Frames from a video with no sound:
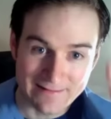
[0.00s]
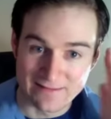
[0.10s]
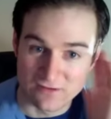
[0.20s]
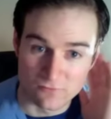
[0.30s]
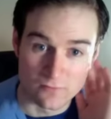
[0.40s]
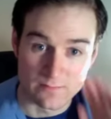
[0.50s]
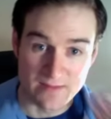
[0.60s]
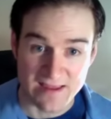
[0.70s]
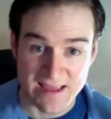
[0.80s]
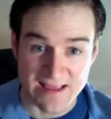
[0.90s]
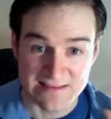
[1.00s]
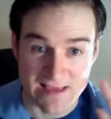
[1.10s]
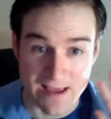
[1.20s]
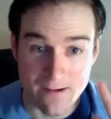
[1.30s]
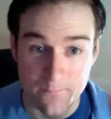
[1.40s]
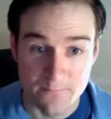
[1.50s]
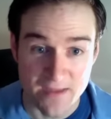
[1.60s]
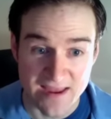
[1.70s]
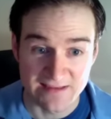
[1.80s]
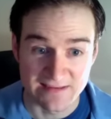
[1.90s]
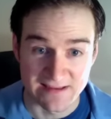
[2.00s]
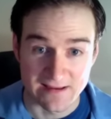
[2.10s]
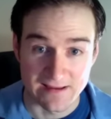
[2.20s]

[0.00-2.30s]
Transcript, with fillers: in this remake. It's amazing.